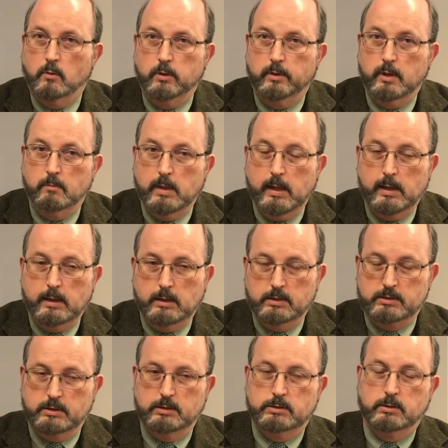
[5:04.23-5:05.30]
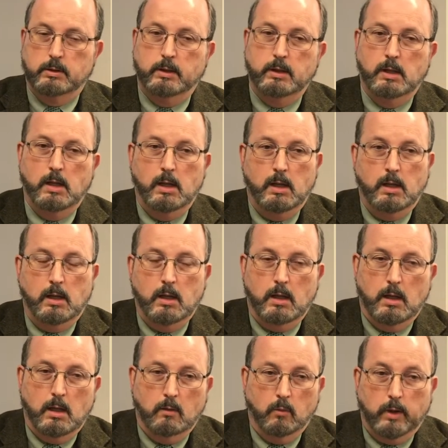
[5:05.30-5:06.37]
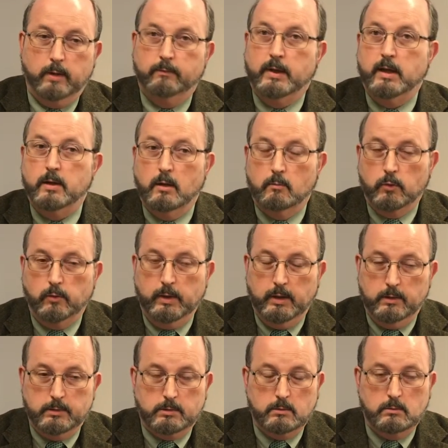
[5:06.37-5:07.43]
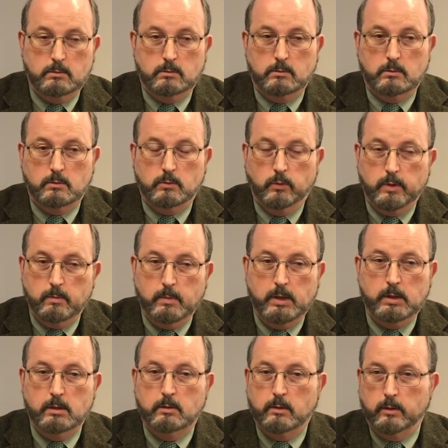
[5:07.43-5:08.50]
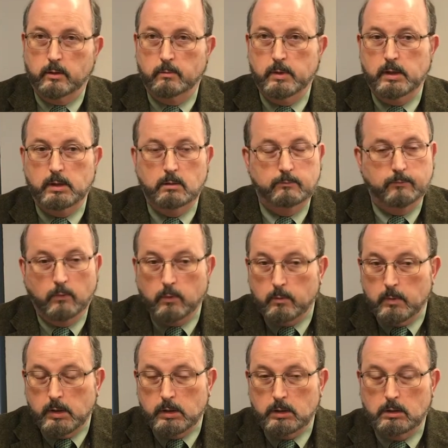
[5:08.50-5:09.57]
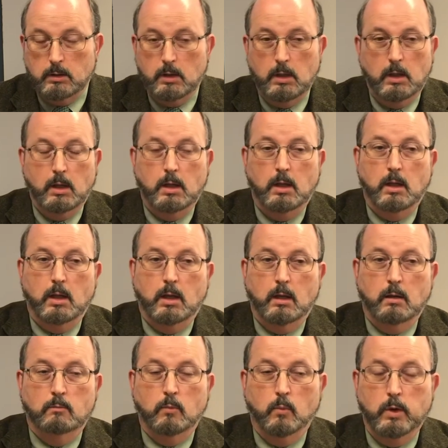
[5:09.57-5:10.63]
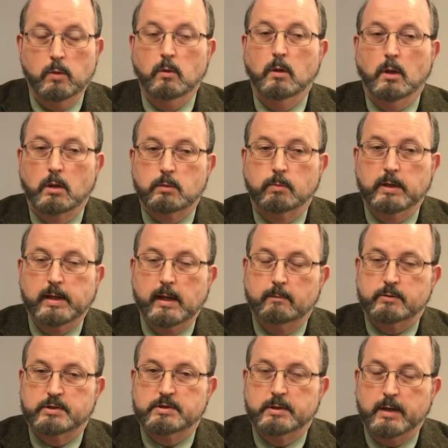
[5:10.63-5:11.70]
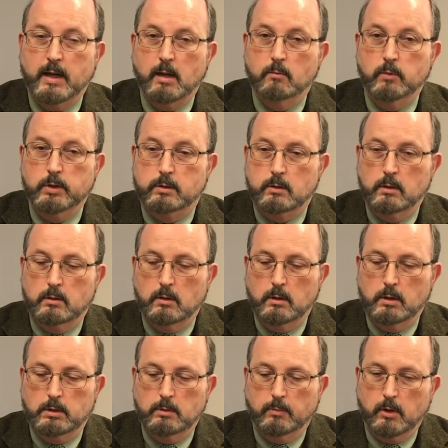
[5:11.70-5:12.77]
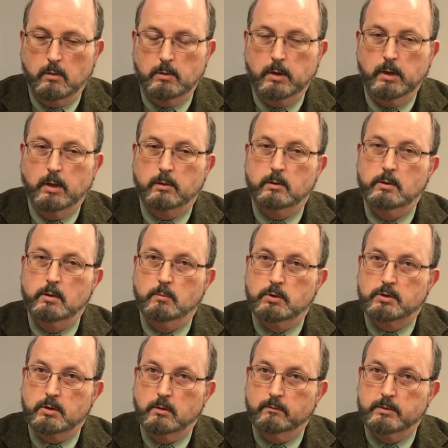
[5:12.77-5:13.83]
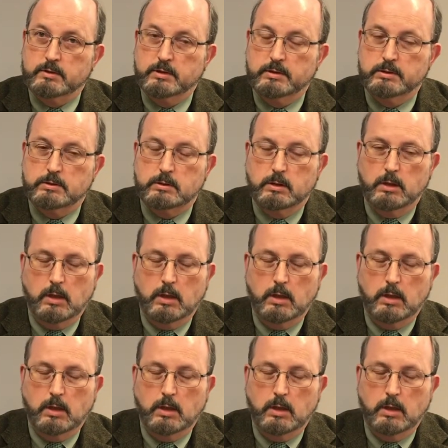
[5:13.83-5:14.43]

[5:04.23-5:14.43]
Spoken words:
where they may, essentially. Whatever that number is, 20 million, 30 million, 40 million. We will ultimately have to sit down with the Department of Health and Human Services,